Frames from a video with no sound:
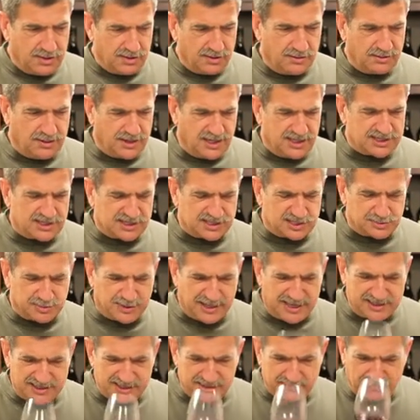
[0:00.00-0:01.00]
with lots of
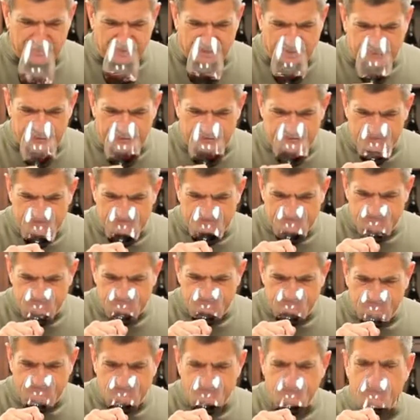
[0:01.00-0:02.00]
spice and berries.
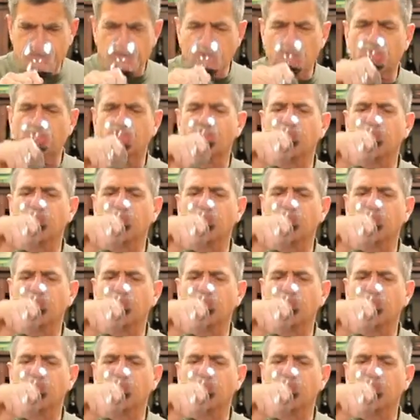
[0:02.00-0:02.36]
Mm.